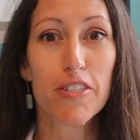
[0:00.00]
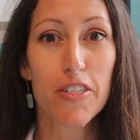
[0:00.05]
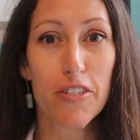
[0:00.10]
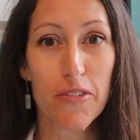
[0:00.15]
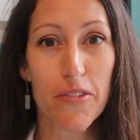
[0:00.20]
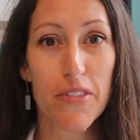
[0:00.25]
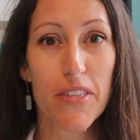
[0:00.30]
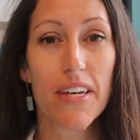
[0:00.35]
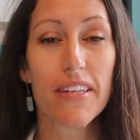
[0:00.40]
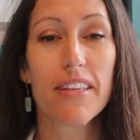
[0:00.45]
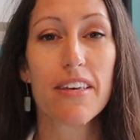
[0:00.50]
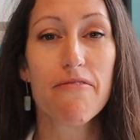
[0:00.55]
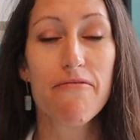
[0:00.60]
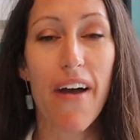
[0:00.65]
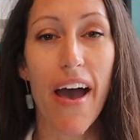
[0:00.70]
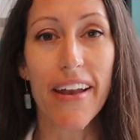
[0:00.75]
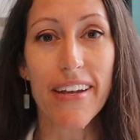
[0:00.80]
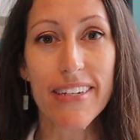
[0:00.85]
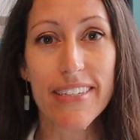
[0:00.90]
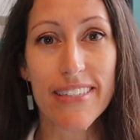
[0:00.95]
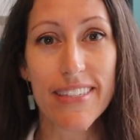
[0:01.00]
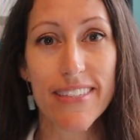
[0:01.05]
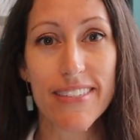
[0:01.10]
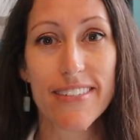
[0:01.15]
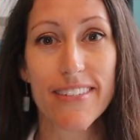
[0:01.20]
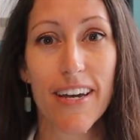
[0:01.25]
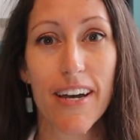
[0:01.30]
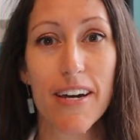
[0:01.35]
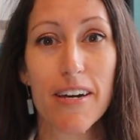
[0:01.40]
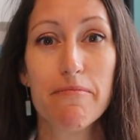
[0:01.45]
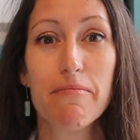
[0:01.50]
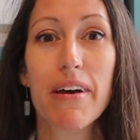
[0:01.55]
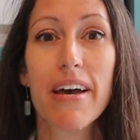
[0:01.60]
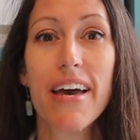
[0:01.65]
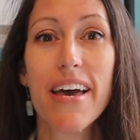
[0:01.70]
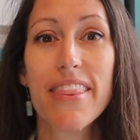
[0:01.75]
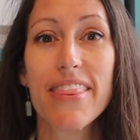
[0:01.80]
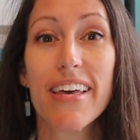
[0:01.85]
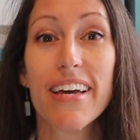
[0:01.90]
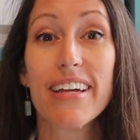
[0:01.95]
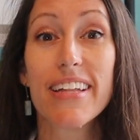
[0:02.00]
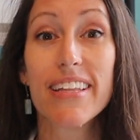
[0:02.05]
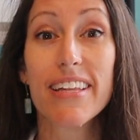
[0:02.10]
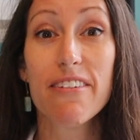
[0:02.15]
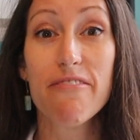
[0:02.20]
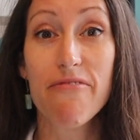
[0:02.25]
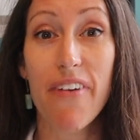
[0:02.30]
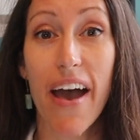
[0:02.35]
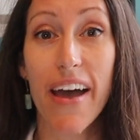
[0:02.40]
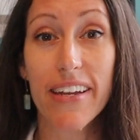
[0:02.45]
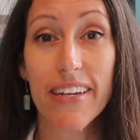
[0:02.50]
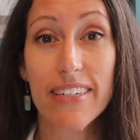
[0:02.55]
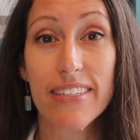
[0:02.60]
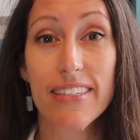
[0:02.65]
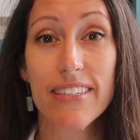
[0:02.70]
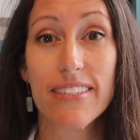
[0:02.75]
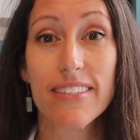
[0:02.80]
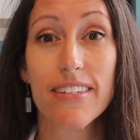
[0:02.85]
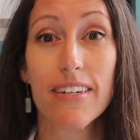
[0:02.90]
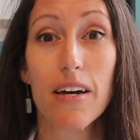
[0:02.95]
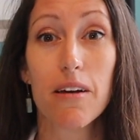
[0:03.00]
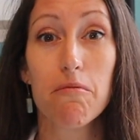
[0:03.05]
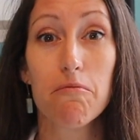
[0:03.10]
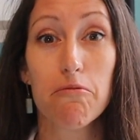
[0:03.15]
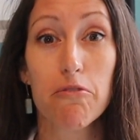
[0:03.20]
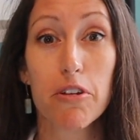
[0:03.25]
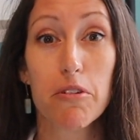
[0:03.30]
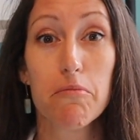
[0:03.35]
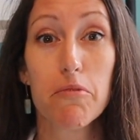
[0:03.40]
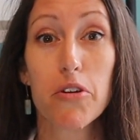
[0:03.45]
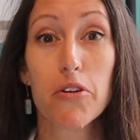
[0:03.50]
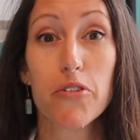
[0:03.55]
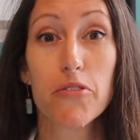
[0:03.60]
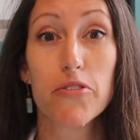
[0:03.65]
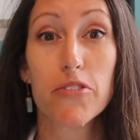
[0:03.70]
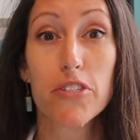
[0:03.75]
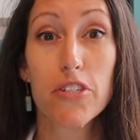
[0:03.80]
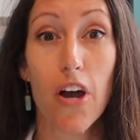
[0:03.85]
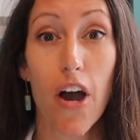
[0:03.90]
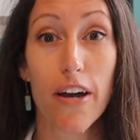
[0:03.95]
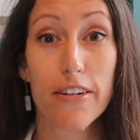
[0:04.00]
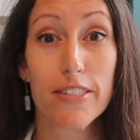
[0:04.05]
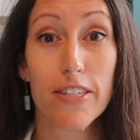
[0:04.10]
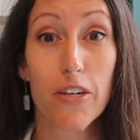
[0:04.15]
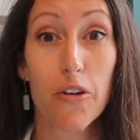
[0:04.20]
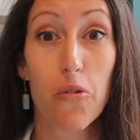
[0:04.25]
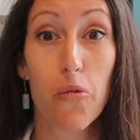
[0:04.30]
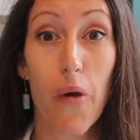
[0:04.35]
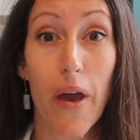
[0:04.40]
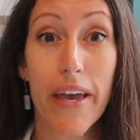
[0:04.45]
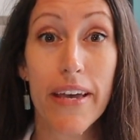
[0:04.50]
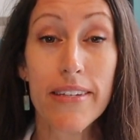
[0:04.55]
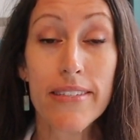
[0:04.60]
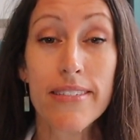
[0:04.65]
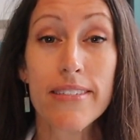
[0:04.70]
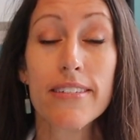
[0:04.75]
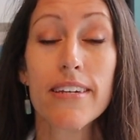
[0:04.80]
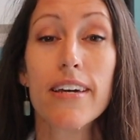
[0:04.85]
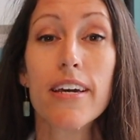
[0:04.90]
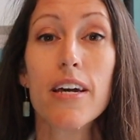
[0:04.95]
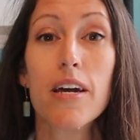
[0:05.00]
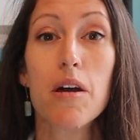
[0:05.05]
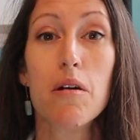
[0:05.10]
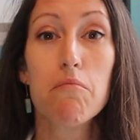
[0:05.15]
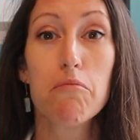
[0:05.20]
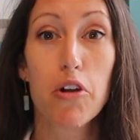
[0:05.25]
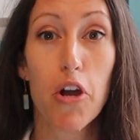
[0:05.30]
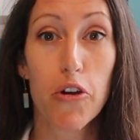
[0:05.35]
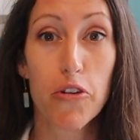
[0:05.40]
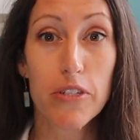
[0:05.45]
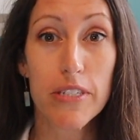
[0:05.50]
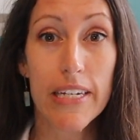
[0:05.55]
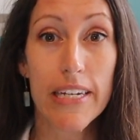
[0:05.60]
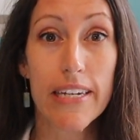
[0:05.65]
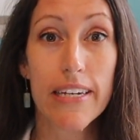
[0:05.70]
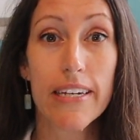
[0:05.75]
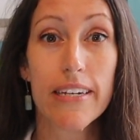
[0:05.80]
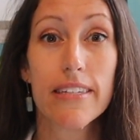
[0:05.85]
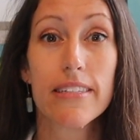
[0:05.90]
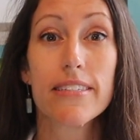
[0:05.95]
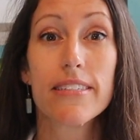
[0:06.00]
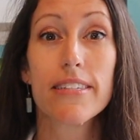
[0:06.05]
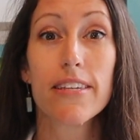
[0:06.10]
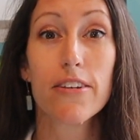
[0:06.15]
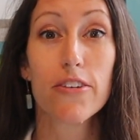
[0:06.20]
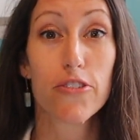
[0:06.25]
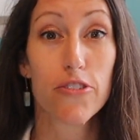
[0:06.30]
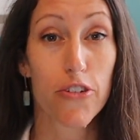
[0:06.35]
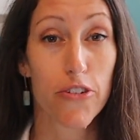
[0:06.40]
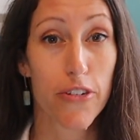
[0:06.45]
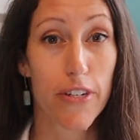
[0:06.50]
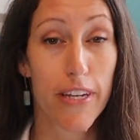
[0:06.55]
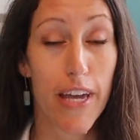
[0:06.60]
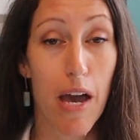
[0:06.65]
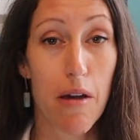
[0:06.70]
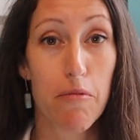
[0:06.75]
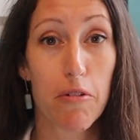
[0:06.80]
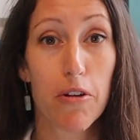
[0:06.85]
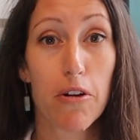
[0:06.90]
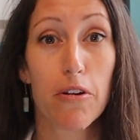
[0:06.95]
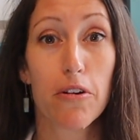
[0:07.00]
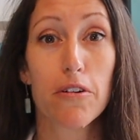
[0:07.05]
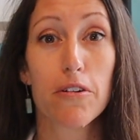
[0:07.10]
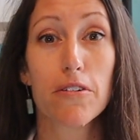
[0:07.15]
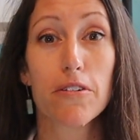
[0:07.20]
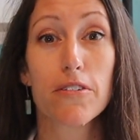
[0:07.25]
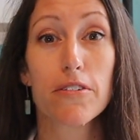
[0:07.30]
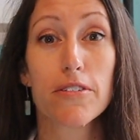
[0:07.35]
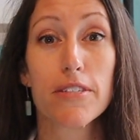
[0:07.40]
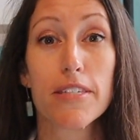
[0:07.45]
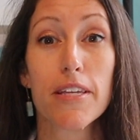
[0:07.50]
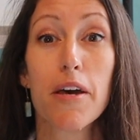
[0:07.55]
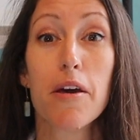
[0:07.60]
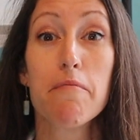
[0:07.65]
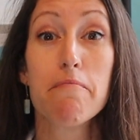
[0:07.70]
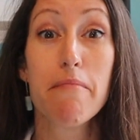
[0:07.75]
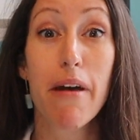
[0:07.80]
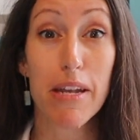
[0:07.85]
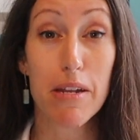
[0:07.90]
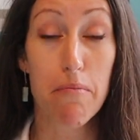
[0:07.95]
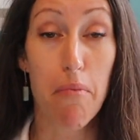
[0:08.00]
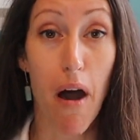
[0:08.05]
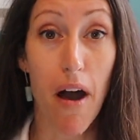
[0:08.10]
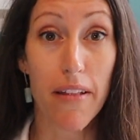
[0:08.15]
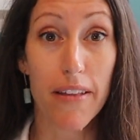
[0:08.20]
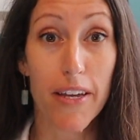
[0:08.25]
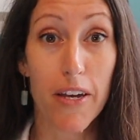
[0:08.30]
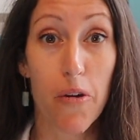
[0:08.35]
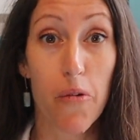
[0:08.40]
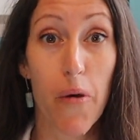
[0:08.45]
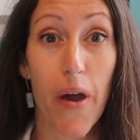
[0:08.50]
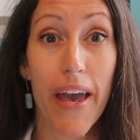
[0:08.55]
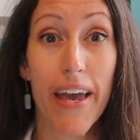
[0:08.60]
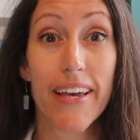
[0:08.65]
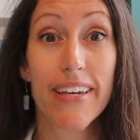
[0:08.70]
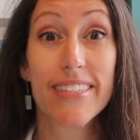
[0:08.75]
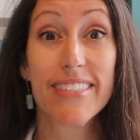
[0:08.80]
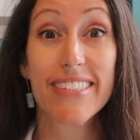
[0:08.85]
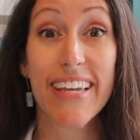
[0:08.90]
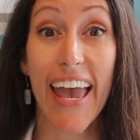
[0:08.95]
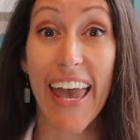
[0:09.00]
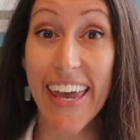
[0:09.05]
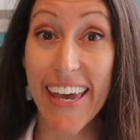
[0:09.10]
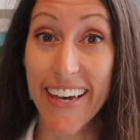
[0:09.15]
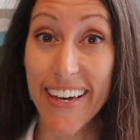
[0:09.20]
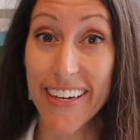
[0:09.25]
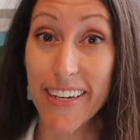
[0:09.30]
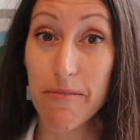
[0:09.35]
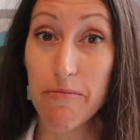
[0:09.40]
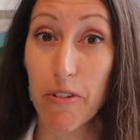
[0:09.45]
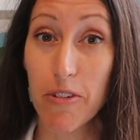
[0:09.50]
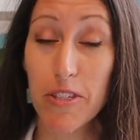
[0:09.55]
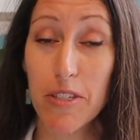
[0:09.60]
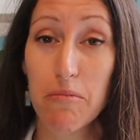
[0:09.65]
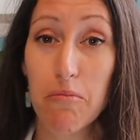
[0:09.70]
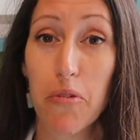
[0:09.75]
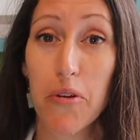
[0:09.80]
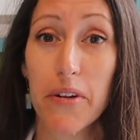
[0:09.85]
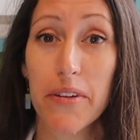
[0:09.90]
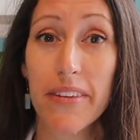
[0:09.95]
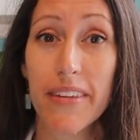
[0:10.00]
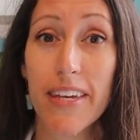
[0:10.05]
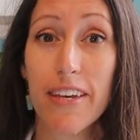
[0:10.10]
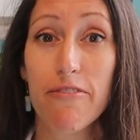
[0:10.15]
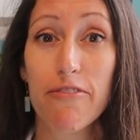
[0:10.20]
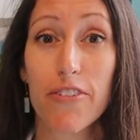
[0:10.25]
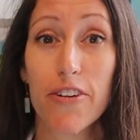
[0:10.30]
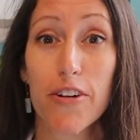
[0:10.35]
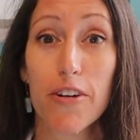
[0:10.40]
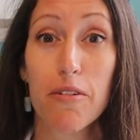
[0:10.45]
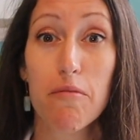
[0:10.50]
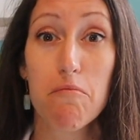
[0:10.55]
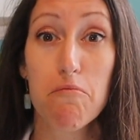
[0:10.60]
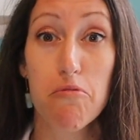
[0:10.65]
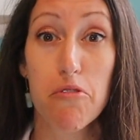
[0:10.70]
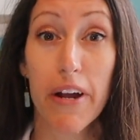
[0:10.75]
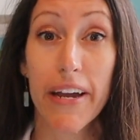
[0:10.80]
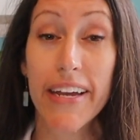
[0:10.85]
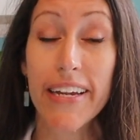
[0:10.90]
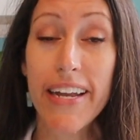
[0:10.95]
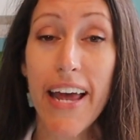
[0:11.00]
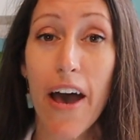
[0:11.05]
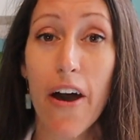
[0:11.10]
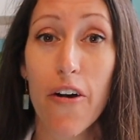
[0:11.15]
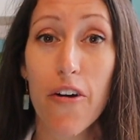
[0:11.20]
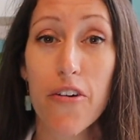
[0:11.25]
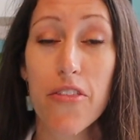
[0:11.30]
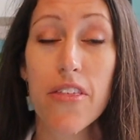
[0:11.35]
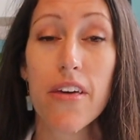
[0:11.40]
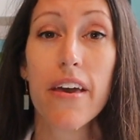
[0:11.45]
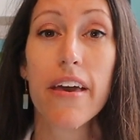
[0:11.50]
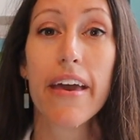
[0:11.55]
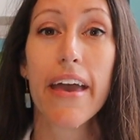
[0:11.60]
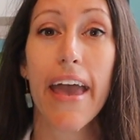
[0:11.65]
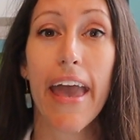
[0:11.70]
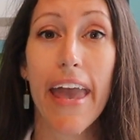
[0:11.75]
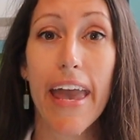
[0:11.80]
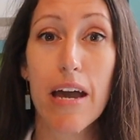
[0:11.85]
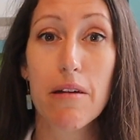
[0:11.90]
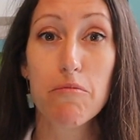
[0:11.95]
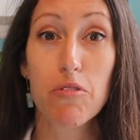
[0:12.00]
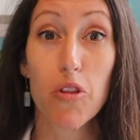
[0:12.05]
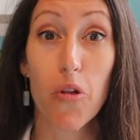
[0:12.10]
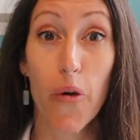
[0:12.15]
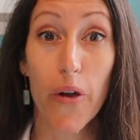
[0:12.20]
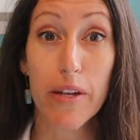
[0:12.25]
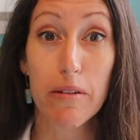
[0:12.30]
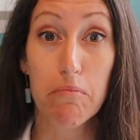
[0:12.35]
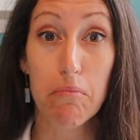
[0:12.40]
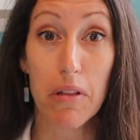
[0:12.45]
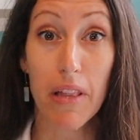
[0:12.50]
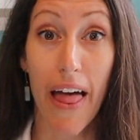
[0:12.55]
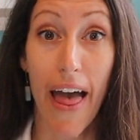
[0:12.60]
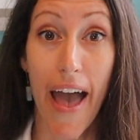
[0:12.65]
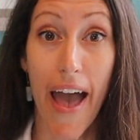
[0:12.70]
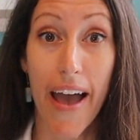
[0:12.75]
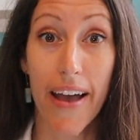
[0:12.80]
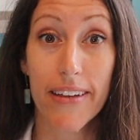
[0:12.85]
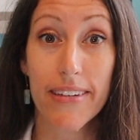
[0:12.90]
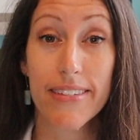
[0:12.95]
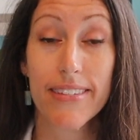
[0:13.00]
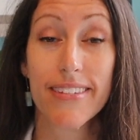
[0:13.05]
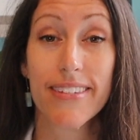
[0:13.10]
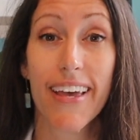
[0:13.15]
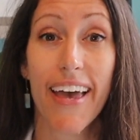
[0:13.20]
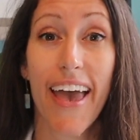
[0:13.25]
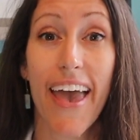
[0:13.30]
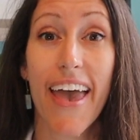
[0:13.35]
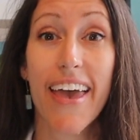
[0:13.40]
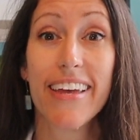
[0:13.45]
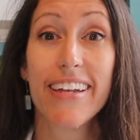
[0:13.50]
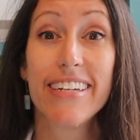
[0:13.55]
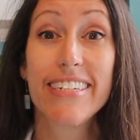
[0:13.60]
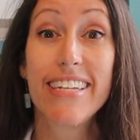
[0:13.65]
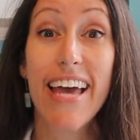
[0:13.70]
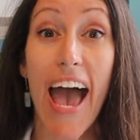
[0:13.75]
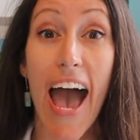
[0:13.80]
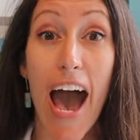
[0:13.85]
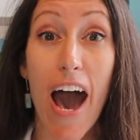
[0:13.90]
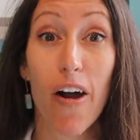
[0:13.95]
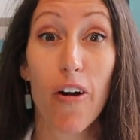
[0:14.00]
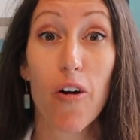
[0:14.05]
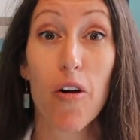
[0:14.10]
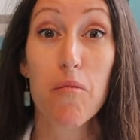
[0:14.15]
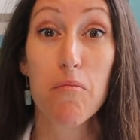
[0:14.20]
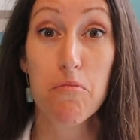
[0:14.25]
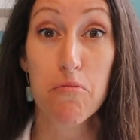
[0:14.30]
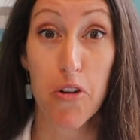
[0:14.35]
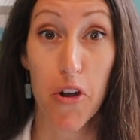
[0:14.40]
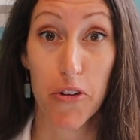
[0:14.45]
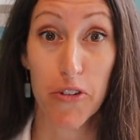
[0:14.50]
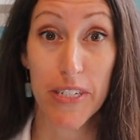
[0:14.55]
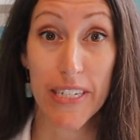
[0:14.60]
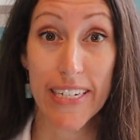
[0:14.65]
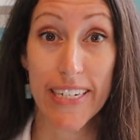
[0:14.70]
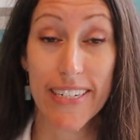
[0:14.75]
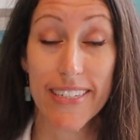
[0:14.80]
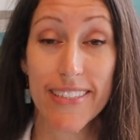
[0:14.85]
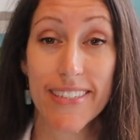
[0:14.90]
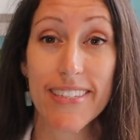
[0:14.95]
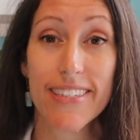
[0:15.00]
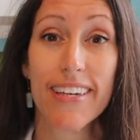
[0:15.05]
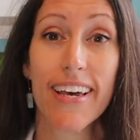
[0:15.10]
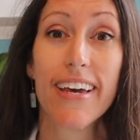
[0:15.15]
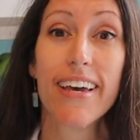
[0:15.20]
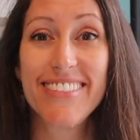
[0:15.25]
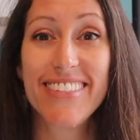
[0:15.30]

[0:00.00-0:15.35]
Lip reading: to the lymphatic system, the glymphatic system removes toxic waste, proteins, certain chemicals, metabolic waste, and most importantly for brain health, amyloid plaques and tau proteins.